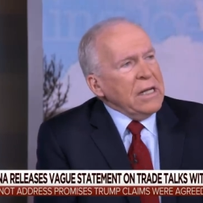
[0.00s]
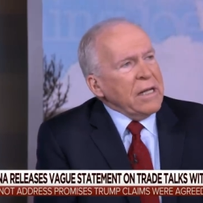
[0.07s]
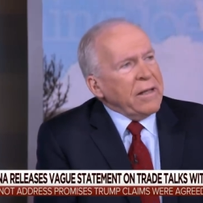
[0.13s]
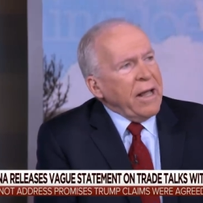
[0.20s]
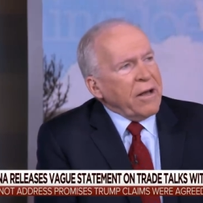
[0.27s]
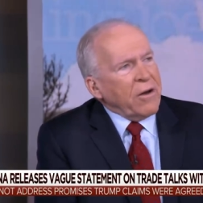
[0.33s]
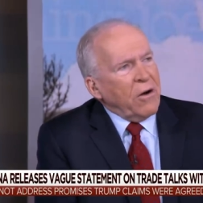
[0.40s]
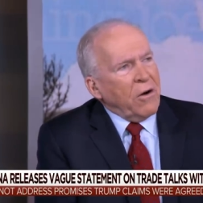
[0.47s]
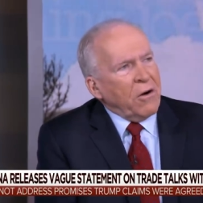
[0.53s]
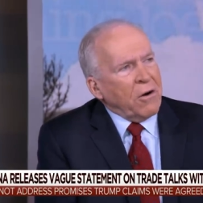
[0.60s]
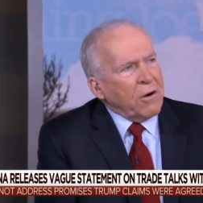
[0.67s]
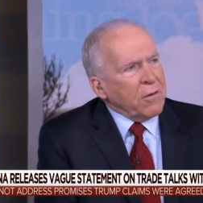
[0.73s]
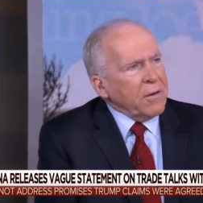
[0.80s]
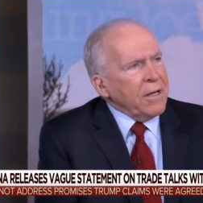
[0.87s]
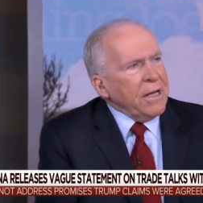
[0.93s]
that
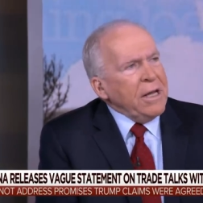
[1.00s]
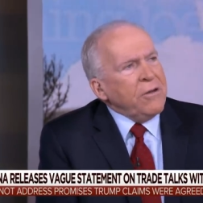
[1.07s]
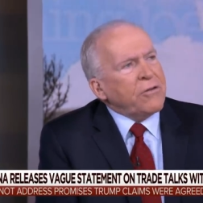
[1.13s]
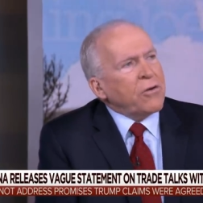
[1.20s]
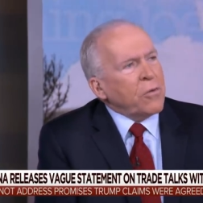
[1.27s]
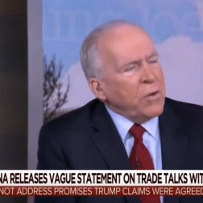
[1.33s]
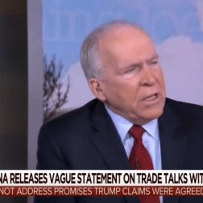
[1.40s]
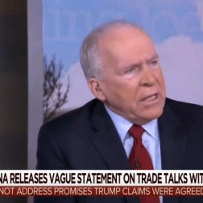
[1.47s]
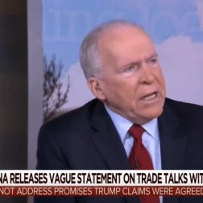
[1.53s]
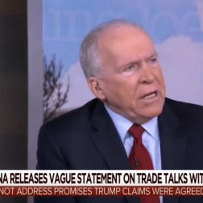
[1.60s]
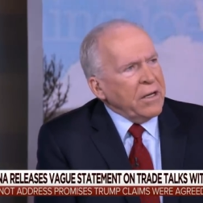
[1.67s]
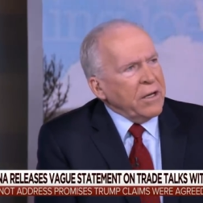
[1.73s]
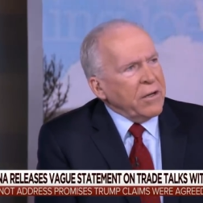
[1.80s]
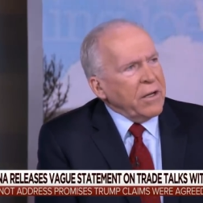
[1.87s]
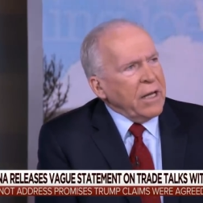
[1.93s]
are
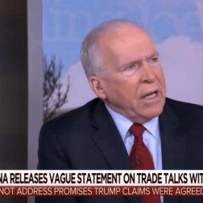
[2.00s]
interrelated.